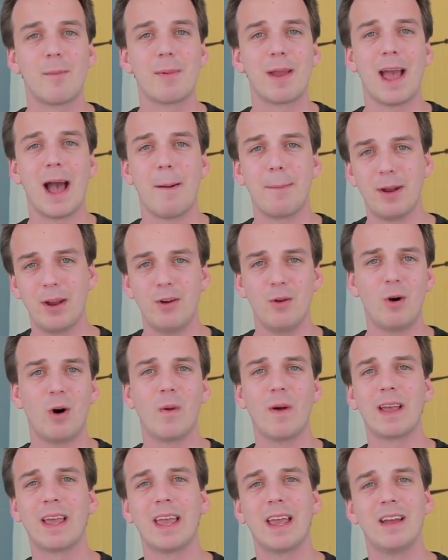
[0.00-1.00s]
I'll be happy to do
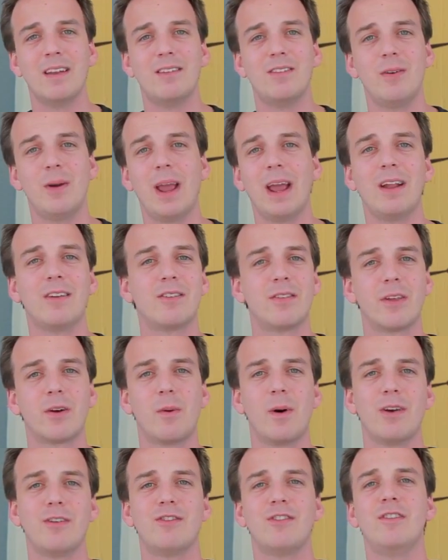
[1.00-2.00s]
all I can to answer the
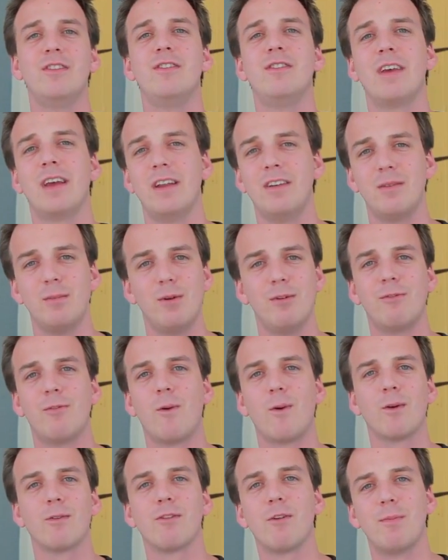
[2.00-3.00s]
questions and to move
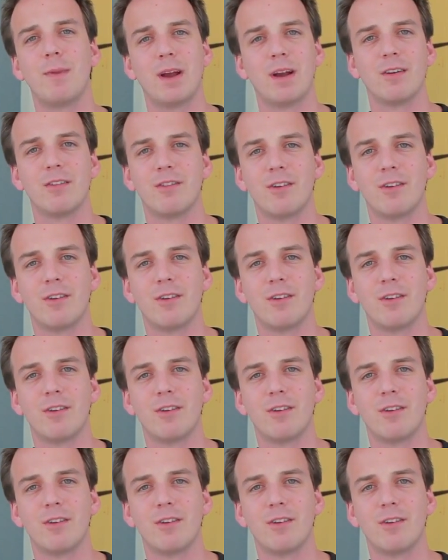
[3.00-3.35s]
forward from there.